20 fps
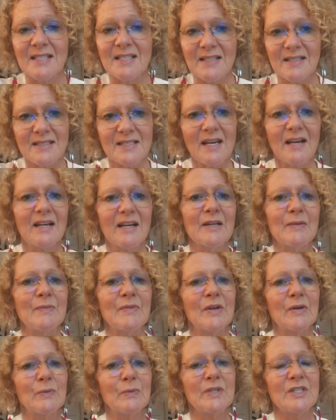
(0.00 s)
at the time
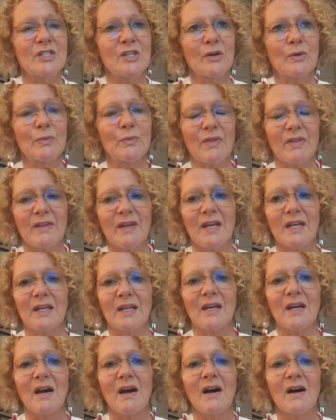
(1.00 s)
that we don't
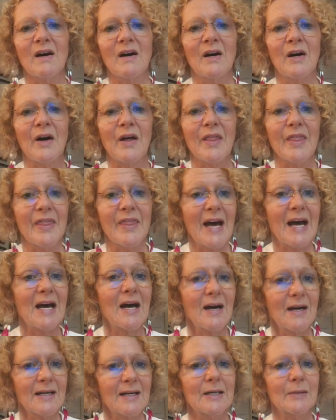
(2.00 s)
think are that
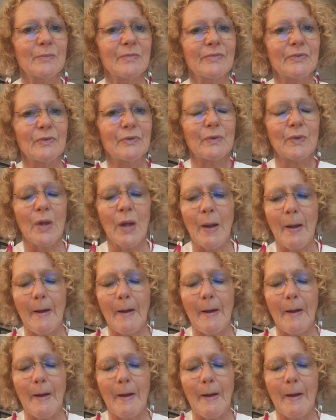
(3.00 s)
harmful.